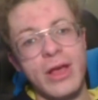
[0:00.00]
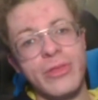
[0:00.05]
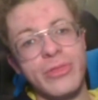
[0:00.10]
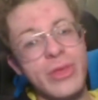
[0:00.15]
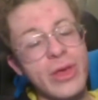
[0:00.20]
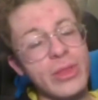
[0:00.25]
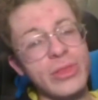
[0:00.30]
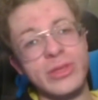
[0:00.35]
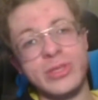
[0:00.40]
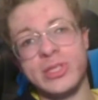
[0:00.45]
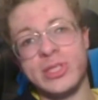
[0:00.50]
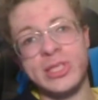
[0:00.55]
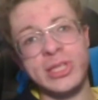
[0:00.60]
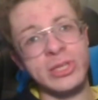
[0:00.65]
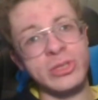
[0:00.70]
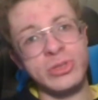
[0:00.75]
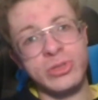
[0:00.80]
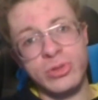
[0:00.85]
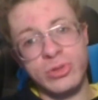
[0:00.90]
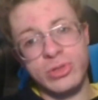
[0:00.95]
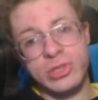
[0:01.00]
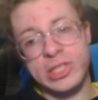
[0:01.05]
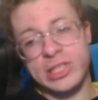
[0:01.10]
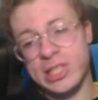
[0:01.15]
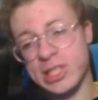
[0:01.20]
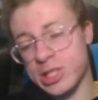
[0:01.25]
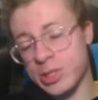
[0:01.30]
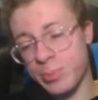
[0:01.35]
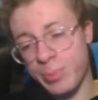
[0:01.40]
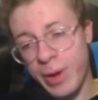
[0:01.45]
that the Sixers,
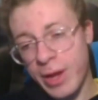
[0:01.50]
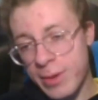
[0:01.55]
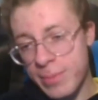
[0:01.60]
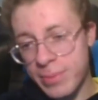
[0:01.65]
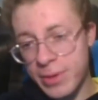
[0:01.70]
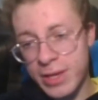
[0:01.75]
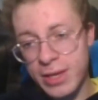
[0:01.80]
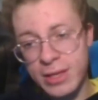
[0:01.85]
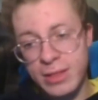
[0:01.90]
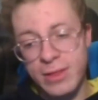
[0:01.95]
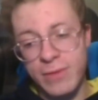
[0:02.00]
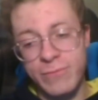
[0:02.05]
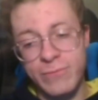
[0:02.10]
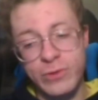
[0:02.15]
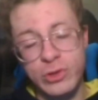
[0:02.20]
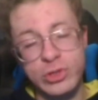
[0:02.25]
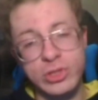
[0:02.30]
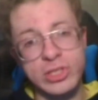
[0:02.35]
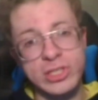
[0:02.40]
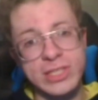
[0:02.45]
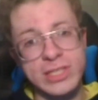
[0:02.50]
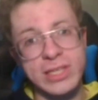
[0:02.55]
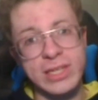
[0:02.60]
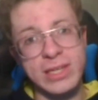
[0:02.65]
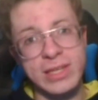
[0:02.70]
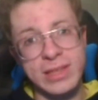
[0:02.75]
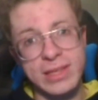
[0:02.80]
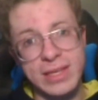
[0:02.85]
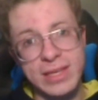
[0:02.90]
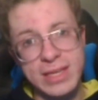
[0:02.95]
despite being the first
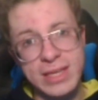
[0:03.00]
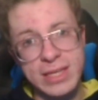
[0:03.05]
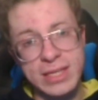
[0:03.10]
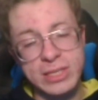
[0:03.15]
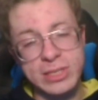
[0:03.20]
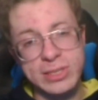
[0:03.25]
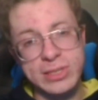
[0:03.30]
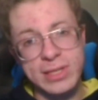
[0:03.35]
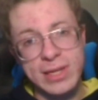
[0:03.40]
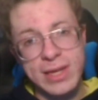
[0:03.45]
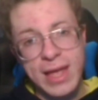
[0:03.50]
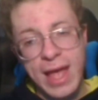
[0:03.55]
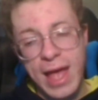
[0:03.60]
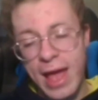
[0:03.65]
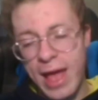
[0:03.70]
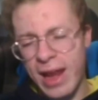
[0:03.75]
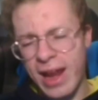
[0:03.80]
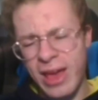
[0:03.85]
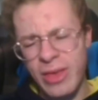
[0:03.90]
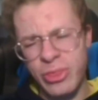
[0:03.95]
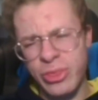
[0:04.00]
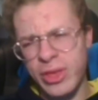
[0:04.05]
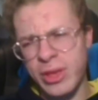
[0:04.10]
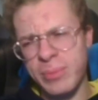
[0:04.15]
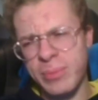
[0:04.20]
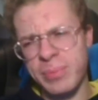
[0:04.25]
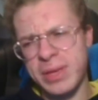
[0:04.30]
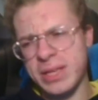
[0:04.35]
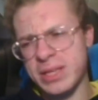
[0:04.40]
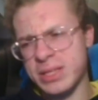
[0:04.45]
seed in the East, and I
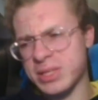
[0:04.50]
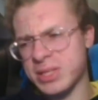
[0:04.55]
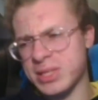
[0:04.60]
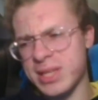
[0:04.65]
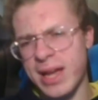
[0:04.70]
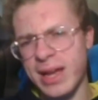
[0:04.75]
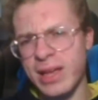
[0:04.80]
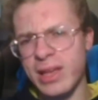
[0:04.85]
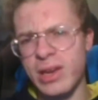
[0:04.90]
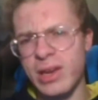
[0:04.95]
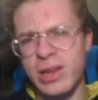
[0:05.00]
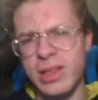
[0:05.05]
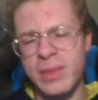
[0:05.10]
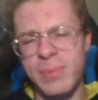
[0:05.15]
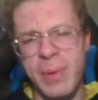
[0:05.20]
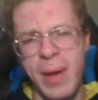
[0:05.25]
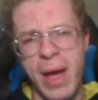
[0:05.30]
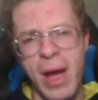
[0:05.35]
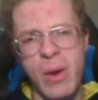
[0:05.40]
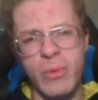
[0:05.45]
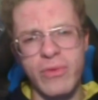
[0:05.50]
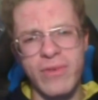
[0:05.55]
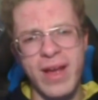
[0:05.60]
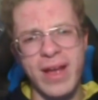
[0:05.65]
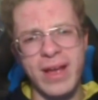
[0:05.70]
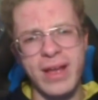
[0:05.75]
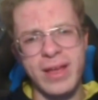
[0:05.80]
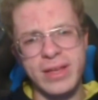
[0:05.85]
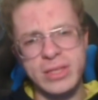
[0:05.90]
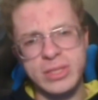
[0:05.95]
think being second in the power
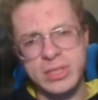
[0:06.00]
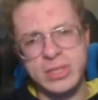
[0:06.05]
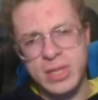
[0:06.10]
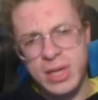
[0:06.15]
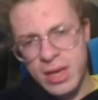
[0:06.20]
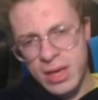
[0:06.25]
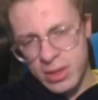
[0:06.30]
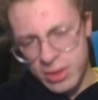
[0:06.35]
rankings,